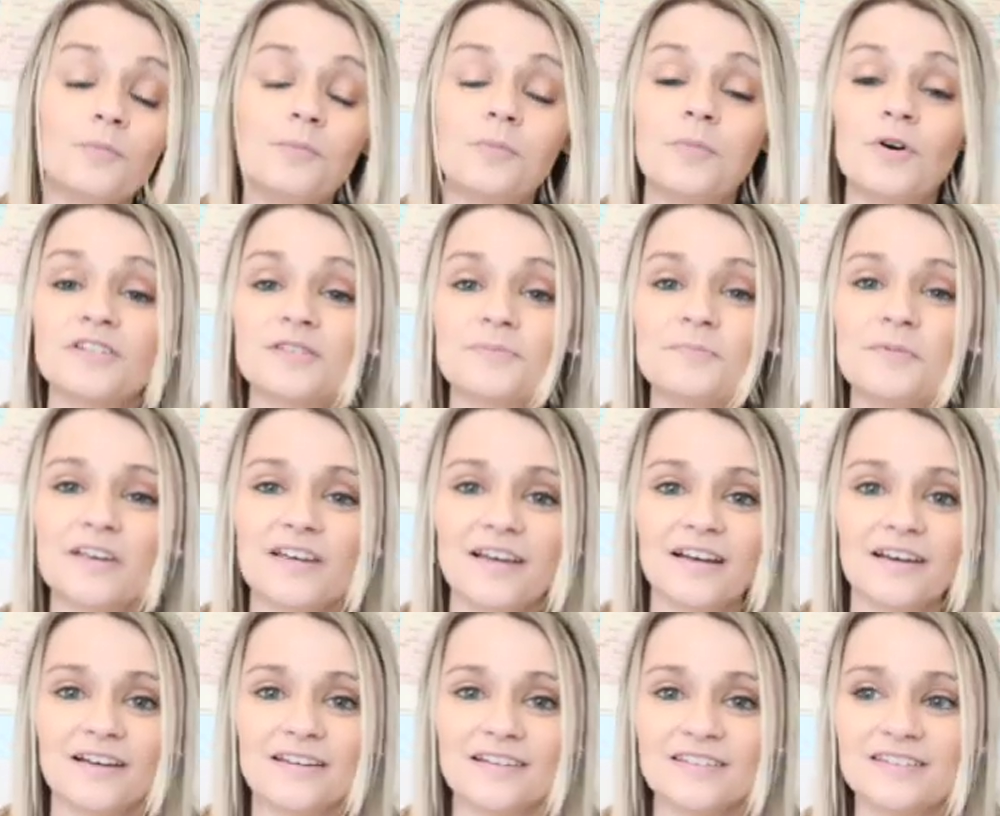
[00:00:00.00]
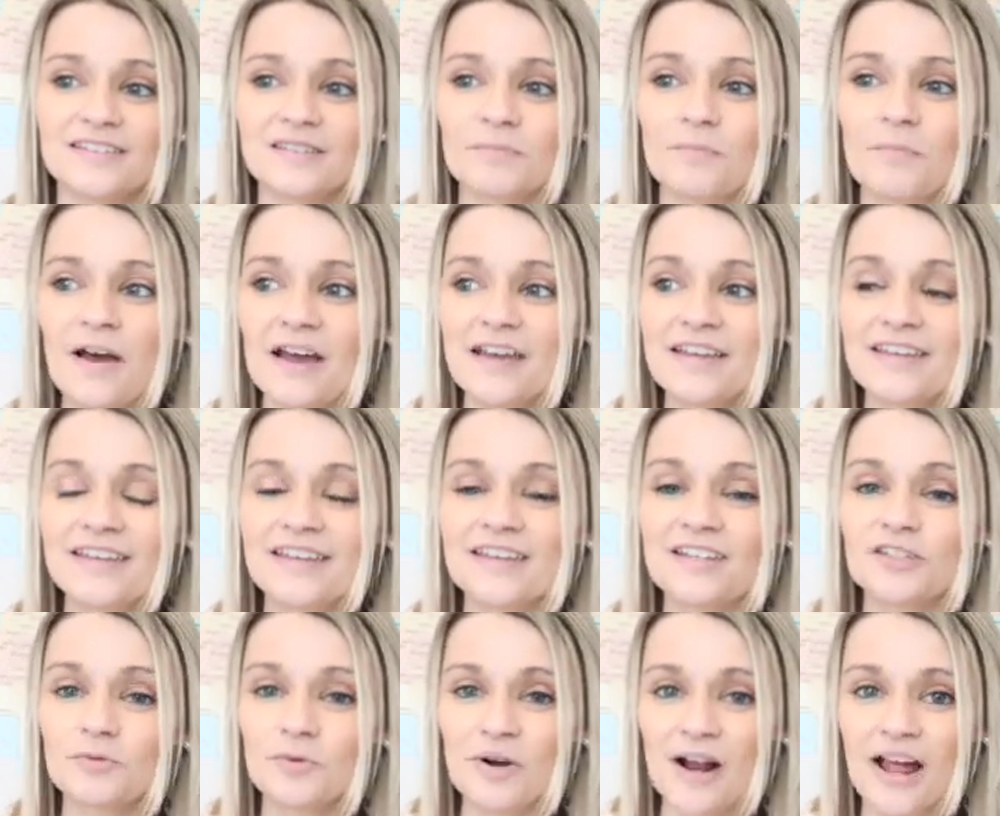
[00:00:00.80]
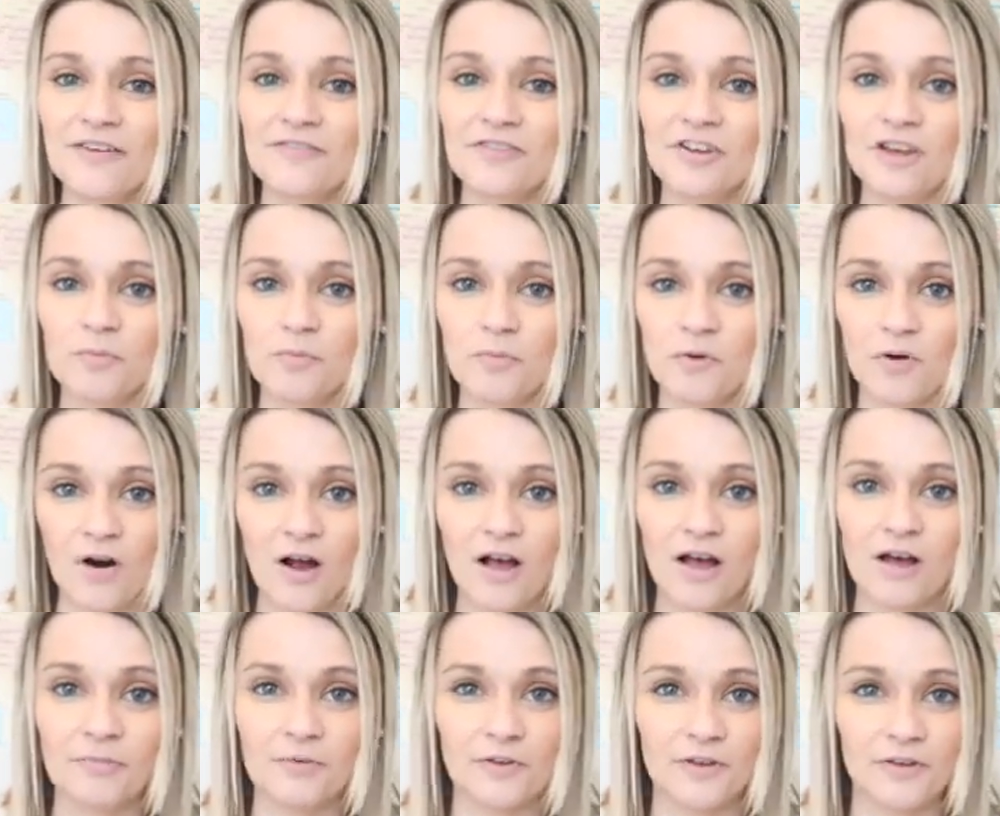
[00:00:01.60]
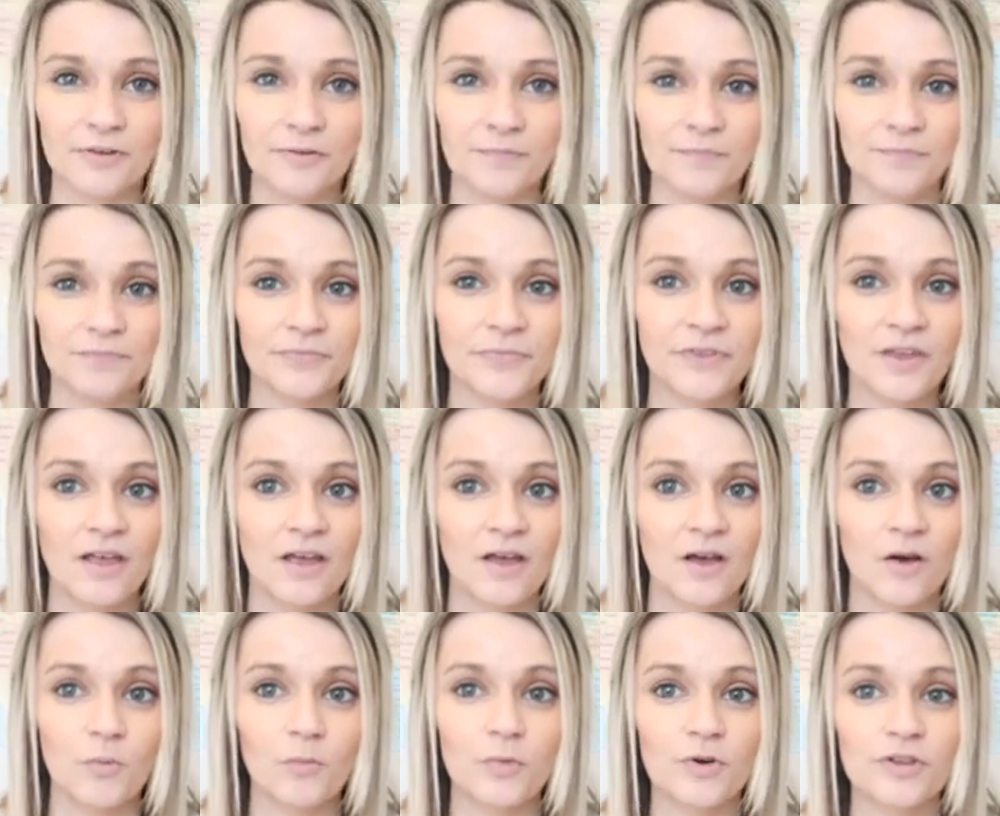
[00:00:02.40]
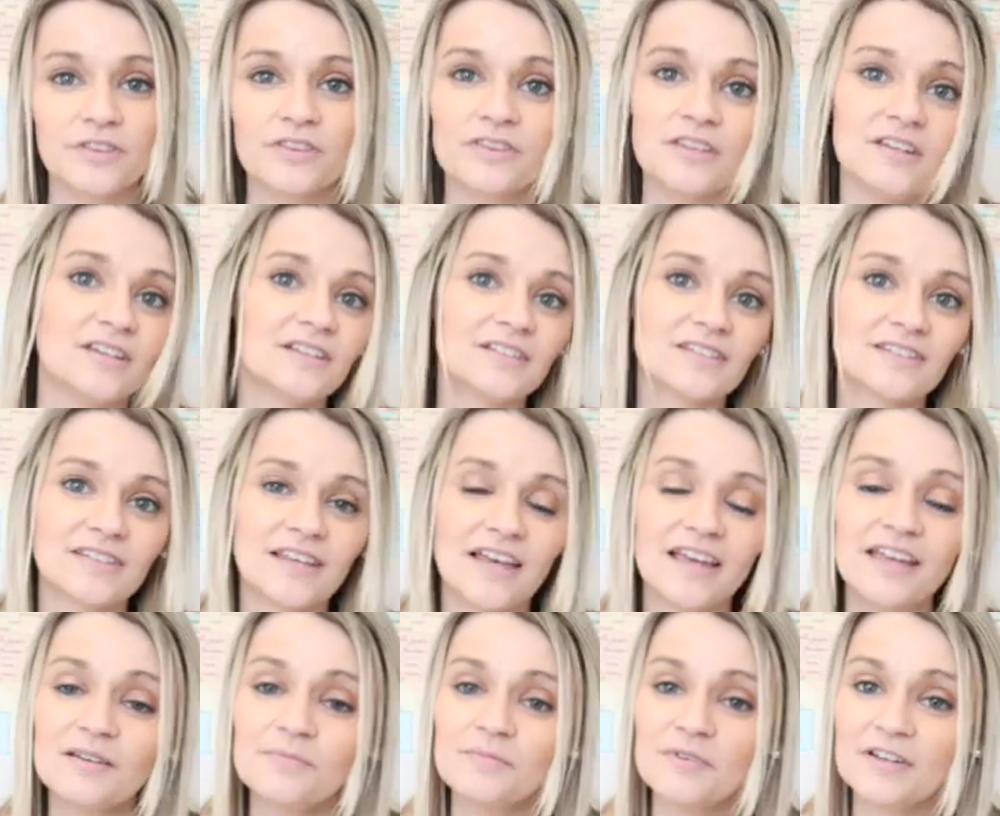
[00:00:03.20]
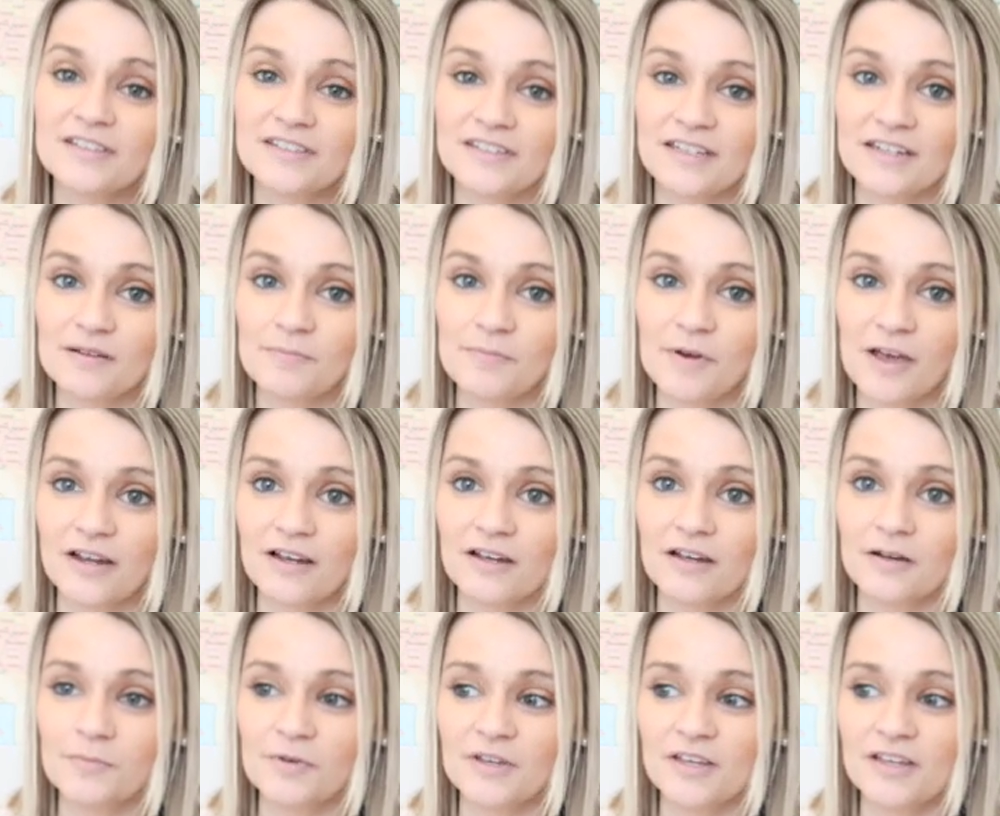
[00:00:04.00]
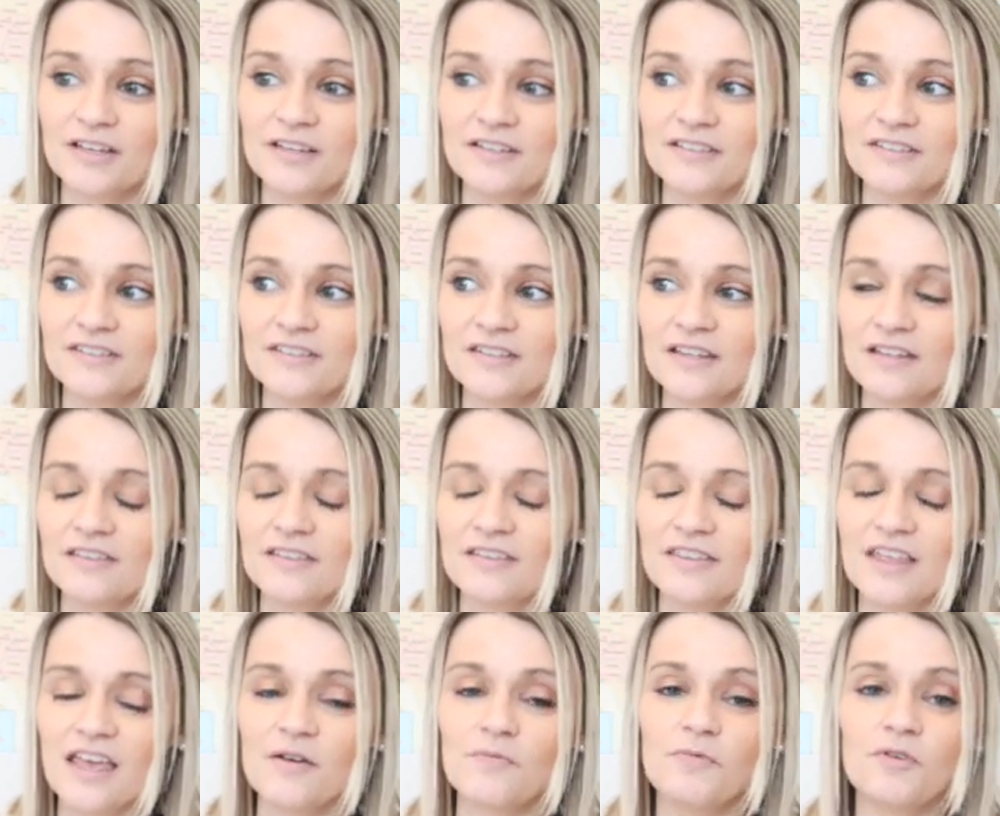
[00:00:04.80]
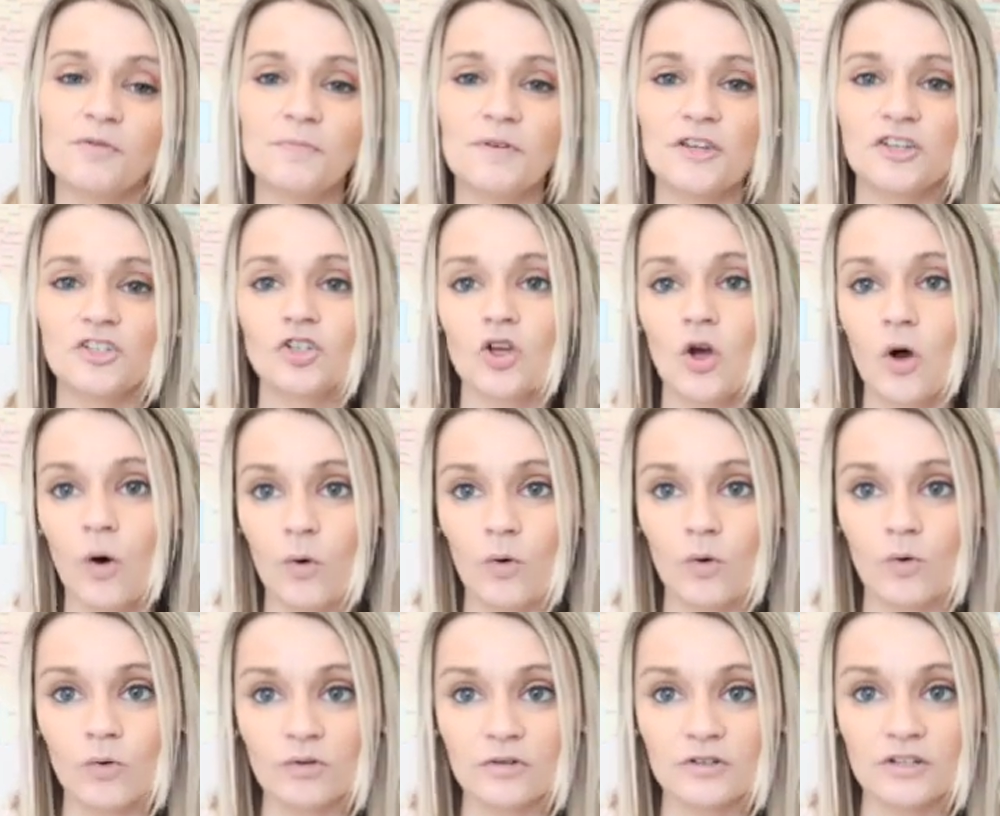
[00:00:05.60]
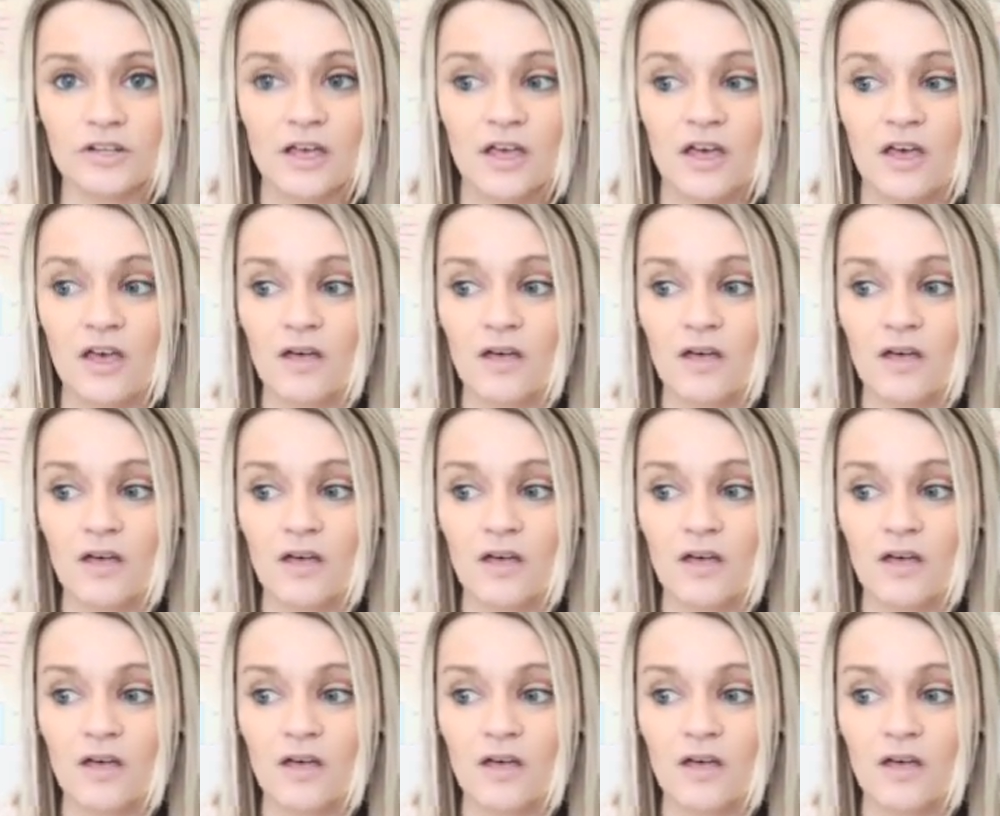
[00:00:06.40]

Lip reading: was because my kids were having a problem with the assignments in Abeka, because they would be told,